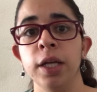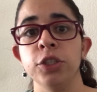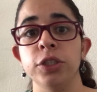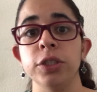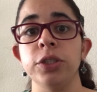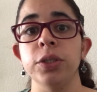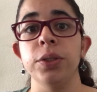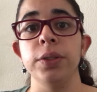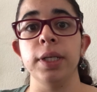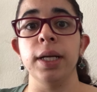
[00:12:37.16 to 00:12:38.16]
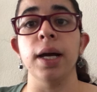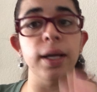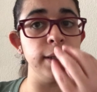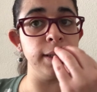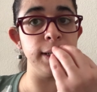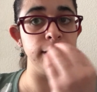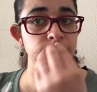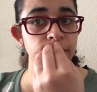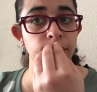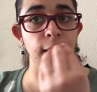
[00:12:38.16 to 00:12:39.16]
just so you can kind of get
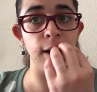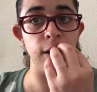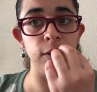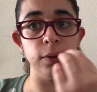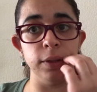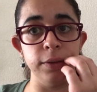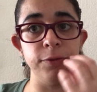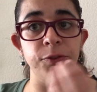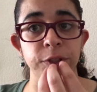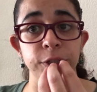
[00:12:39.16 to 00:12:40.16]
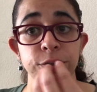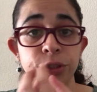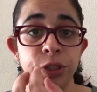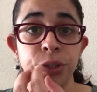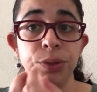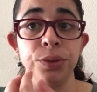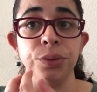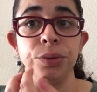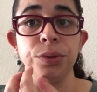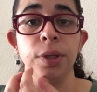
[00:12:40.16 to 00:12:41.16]
how it feels
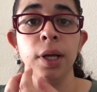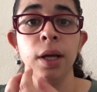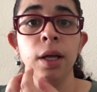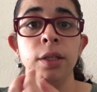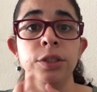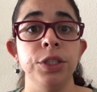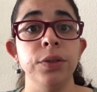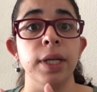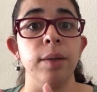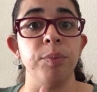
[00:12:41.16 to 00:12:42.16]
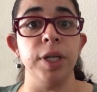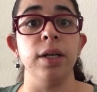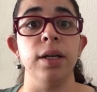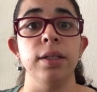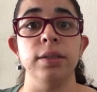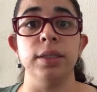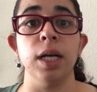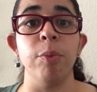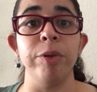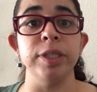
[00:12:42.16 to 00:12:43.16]
to do that. Because
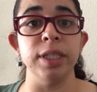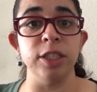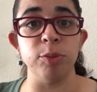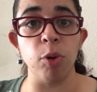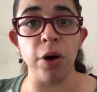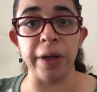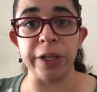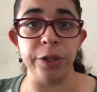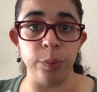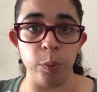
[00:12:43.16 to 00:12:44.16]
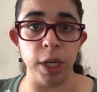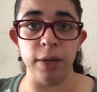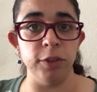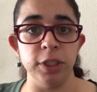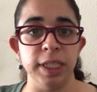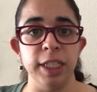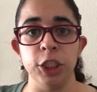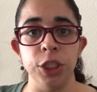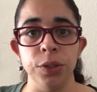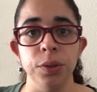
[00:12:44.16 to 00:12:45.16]
up until this point, whenever you say
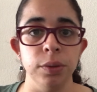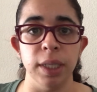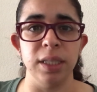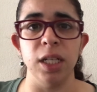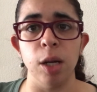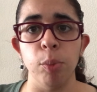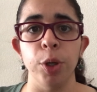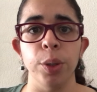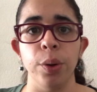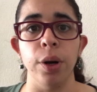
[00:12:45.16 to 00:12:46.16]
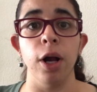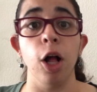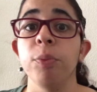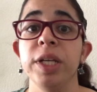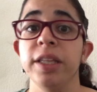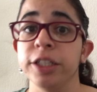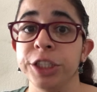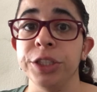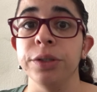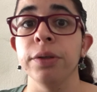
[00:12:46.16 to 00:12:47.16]
2, like the number or I'll be there
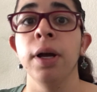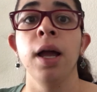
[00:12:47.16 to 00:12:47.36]
too,